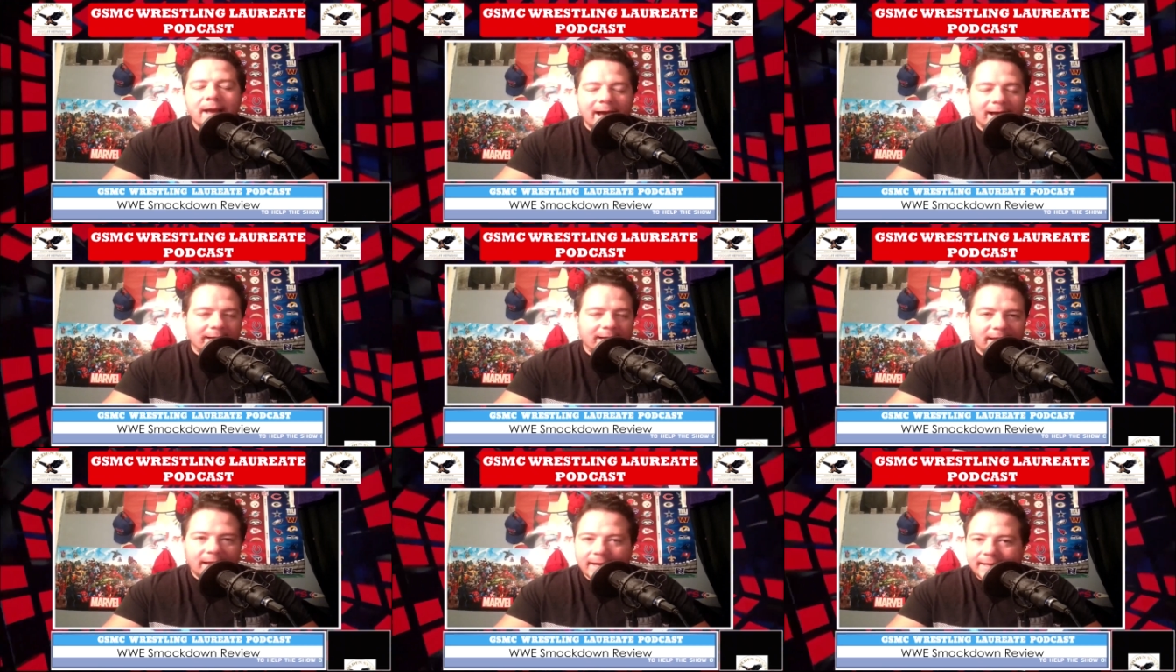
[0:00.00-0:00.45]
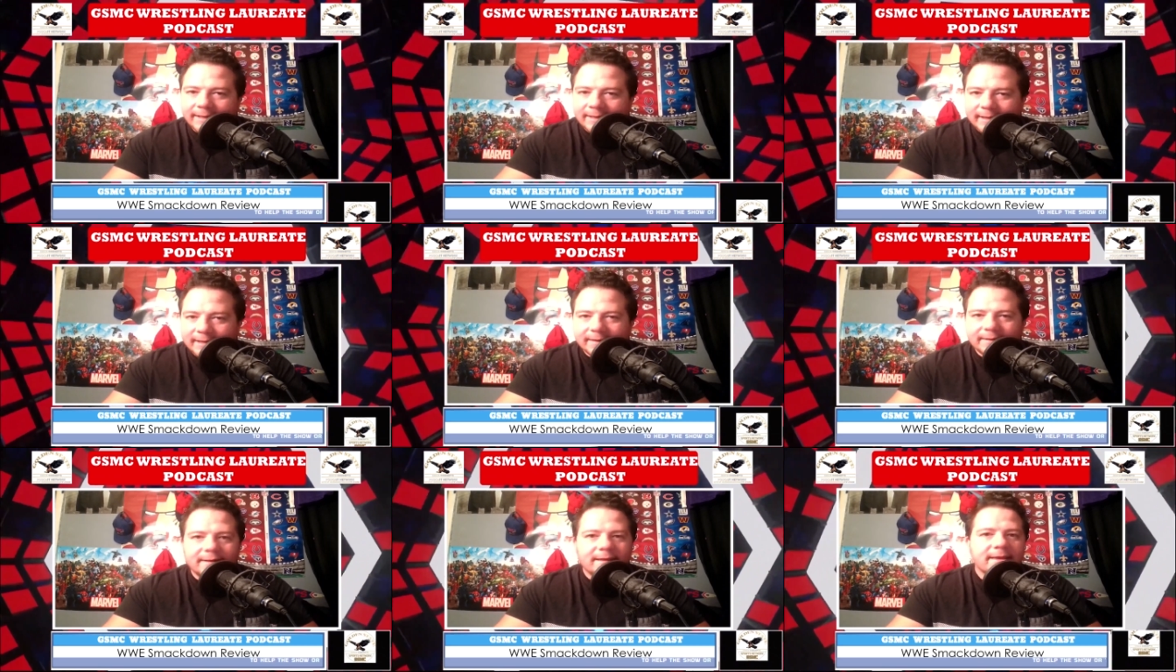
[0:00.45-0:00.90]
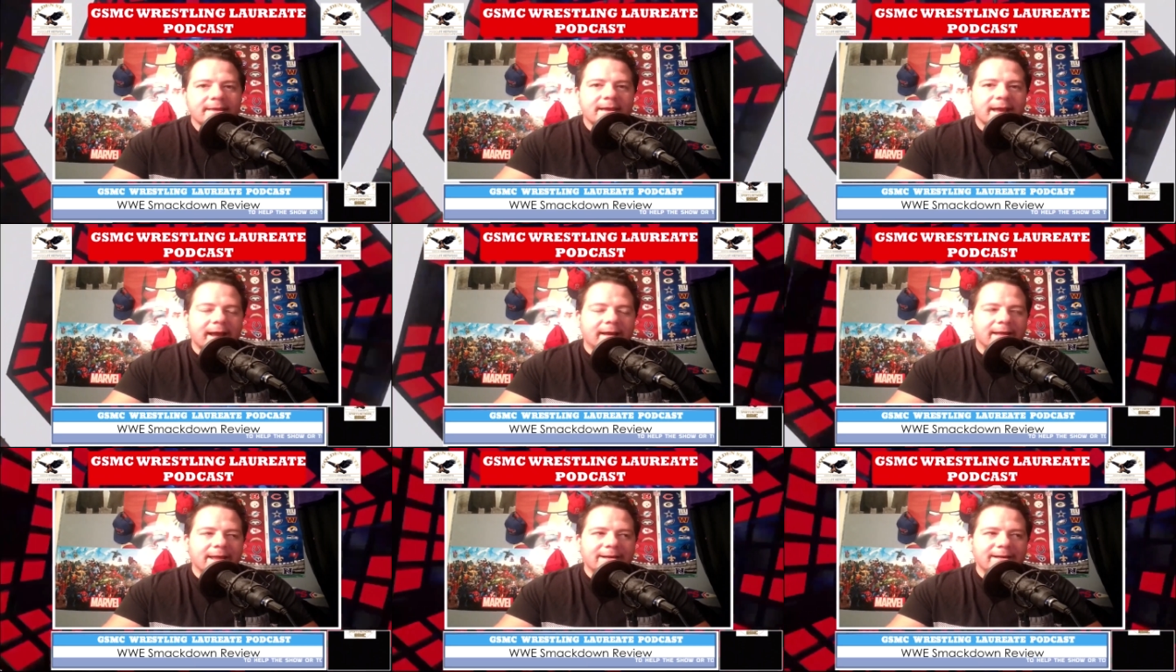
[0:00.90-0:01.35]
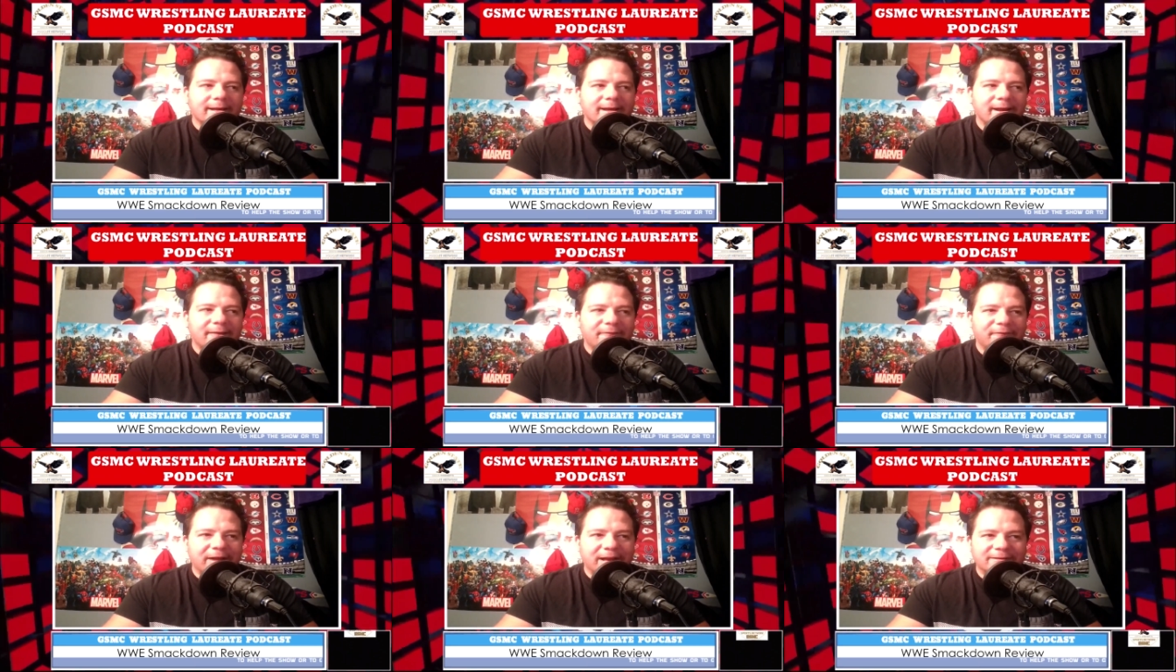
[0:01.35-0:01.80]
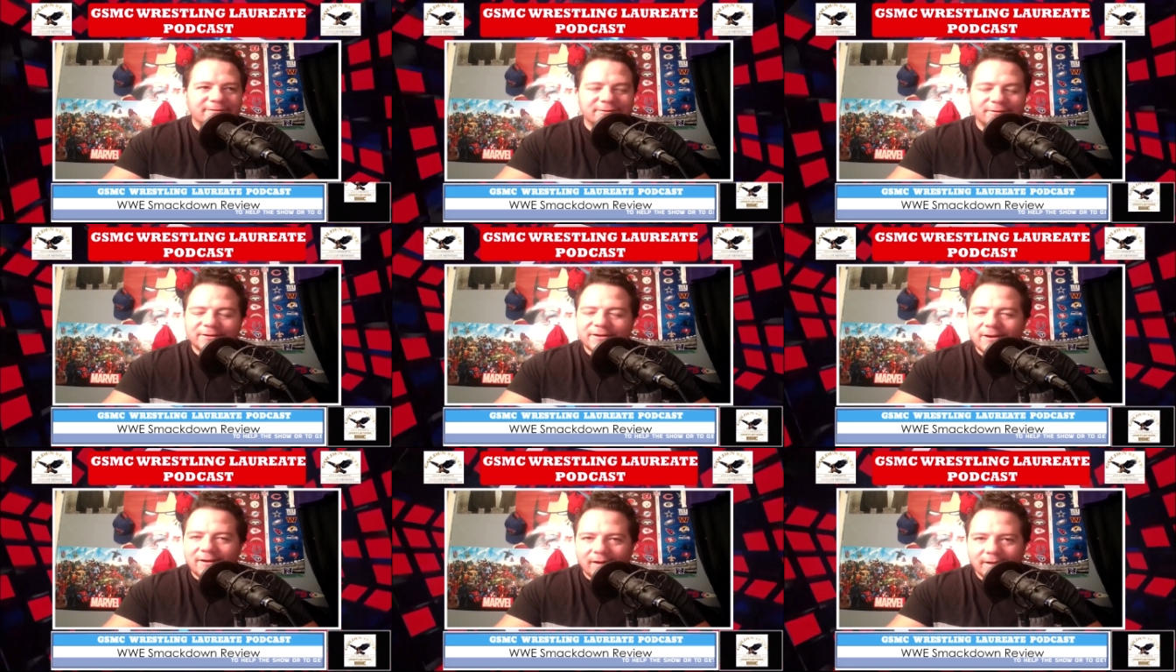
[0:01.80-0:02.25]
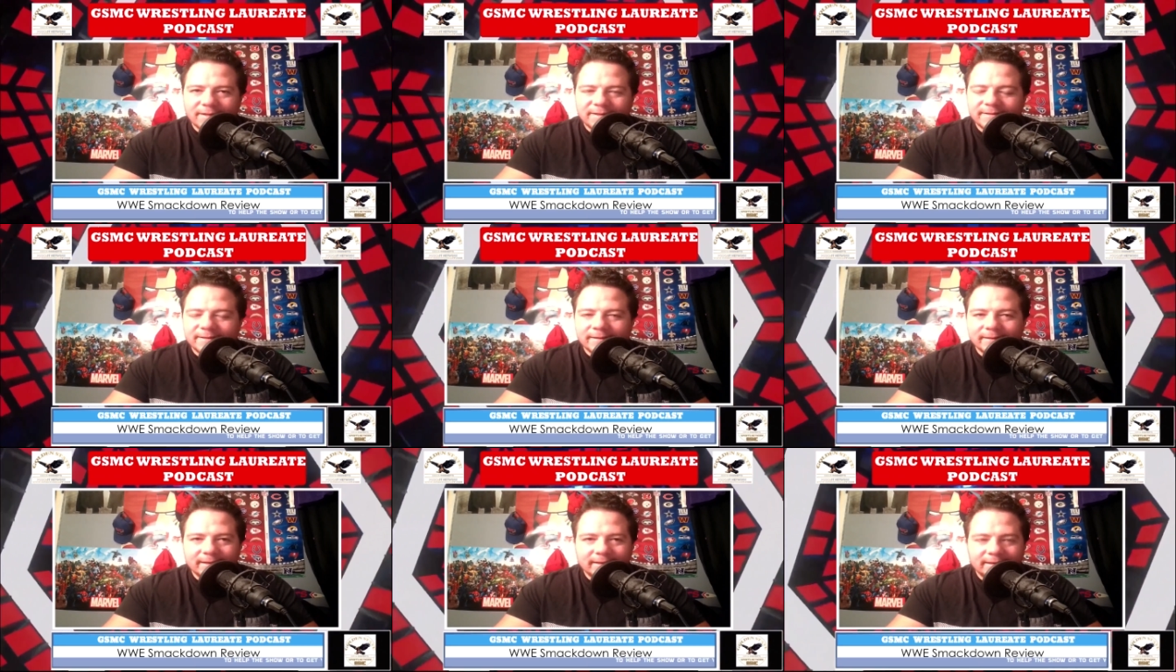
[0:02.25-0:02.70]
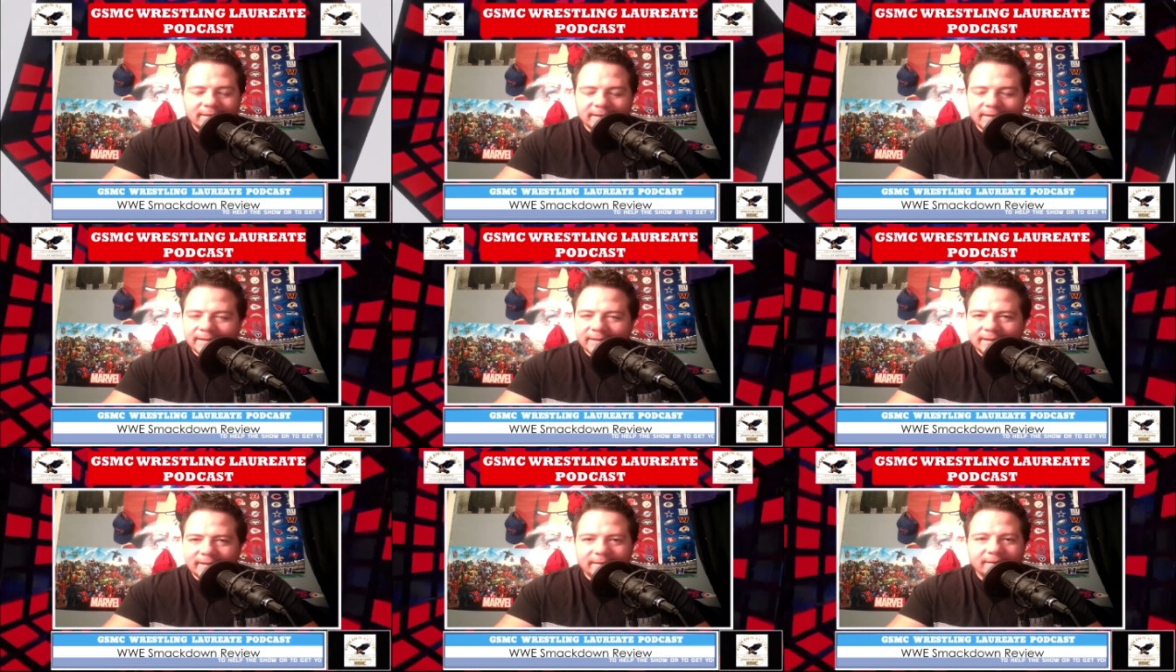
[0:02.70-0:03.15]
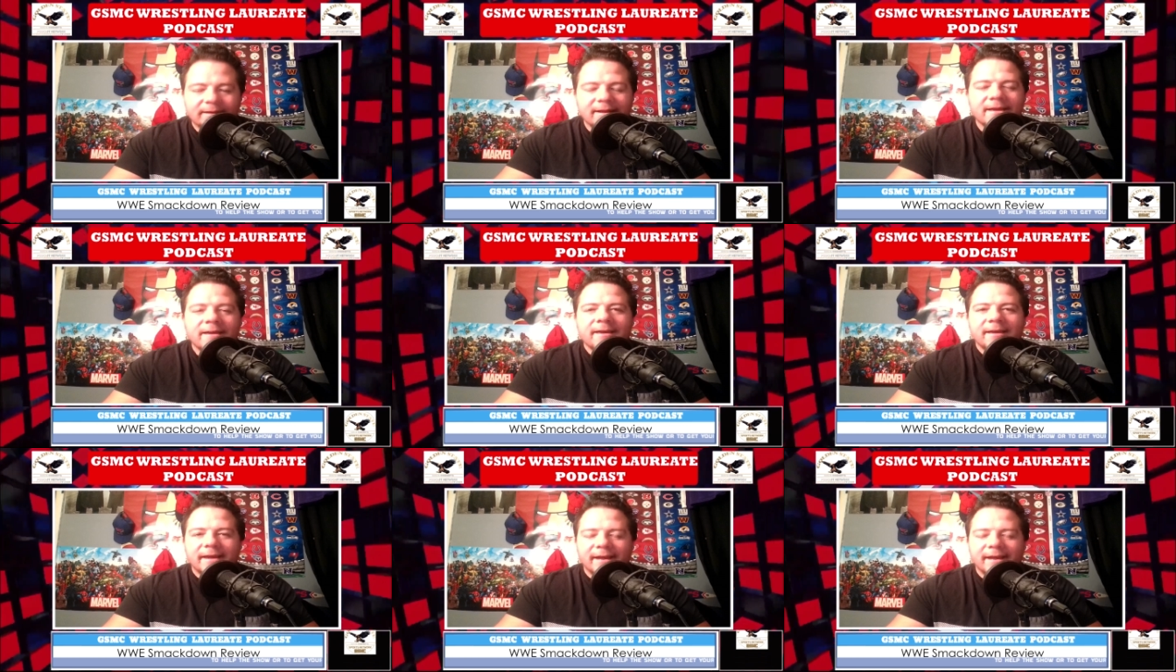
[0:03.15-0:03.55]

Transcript: i like it i like it how fans are constantly eating